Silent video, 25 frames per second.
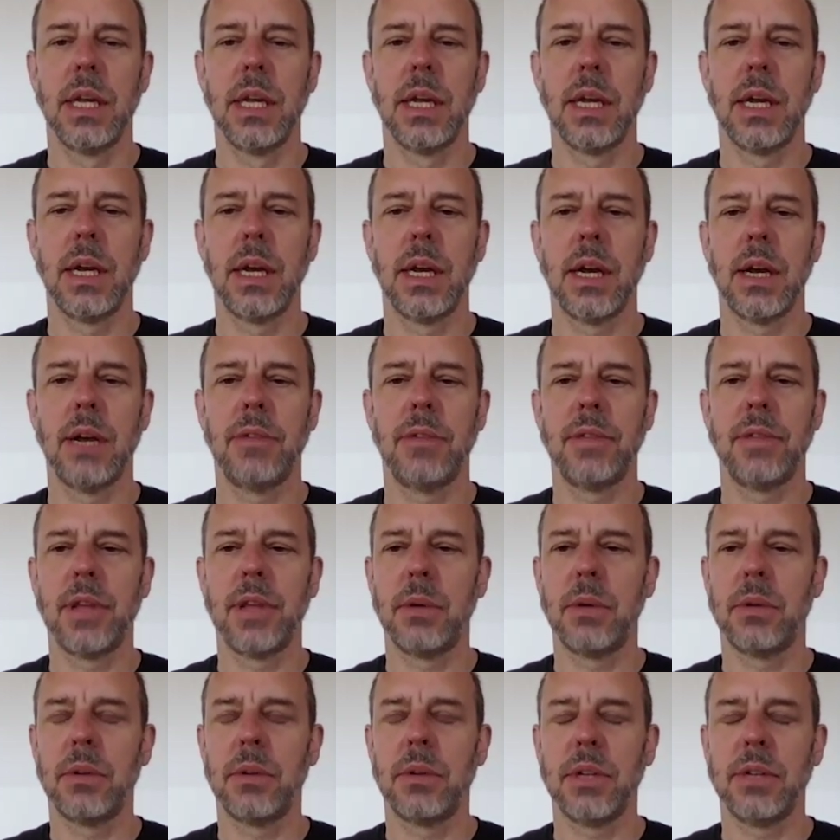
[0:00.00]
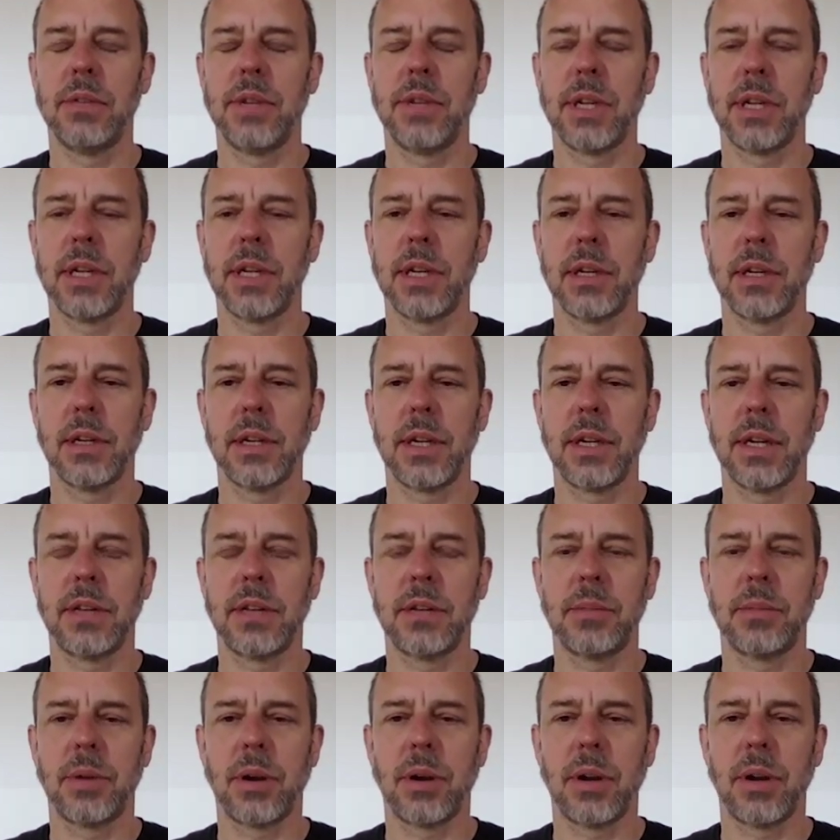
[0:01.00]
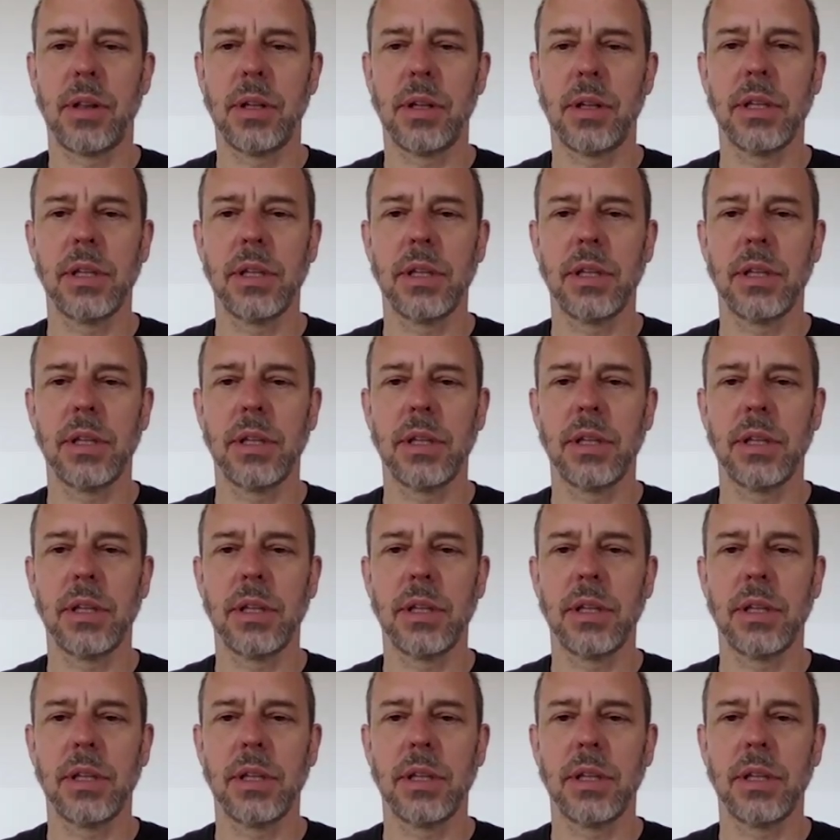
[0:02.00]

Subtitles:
if they were living in another part of the